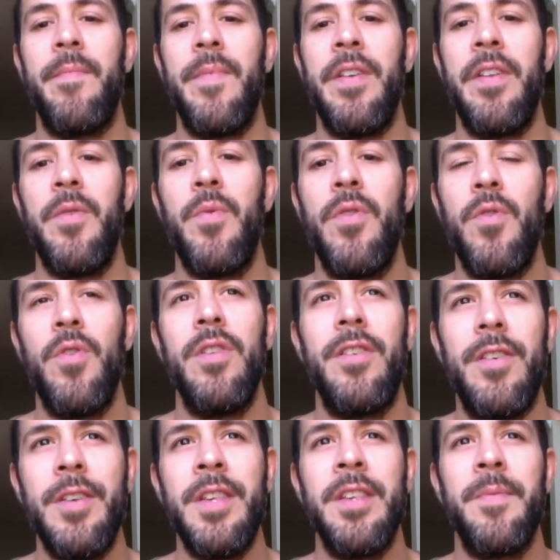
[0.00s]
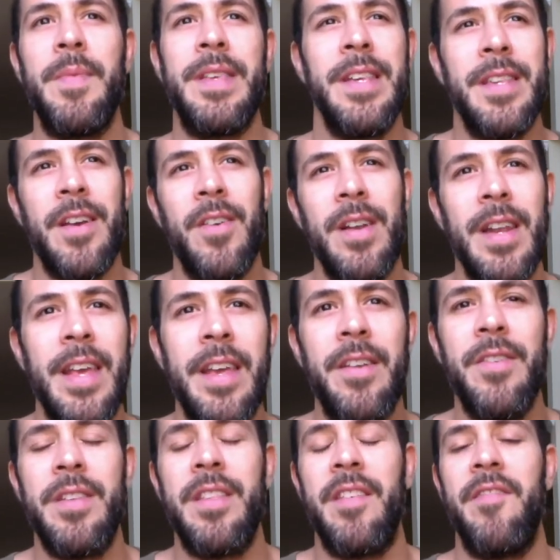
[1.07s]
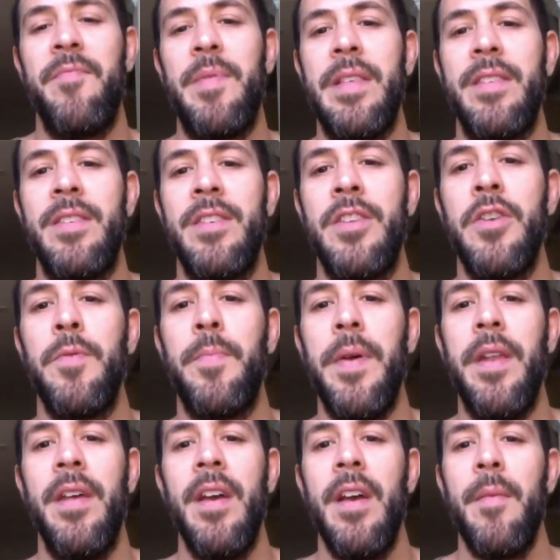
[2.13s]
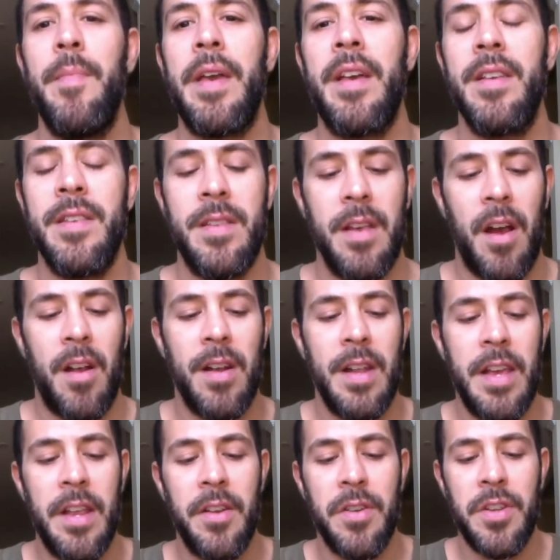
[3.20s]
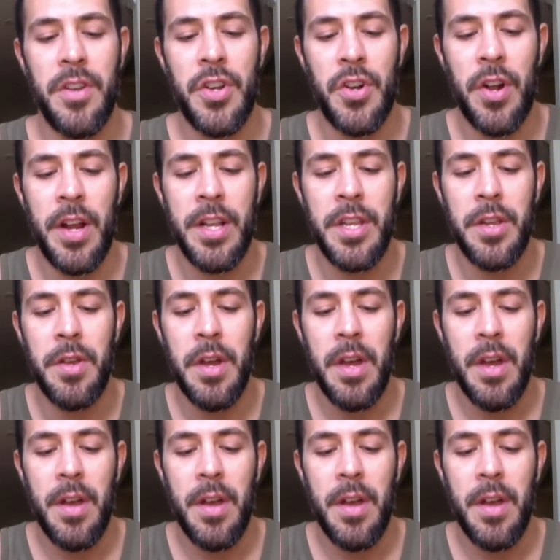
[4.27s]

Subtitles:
We're all awesome. It's just our leaders that have been stupid, because our leaders are trying to,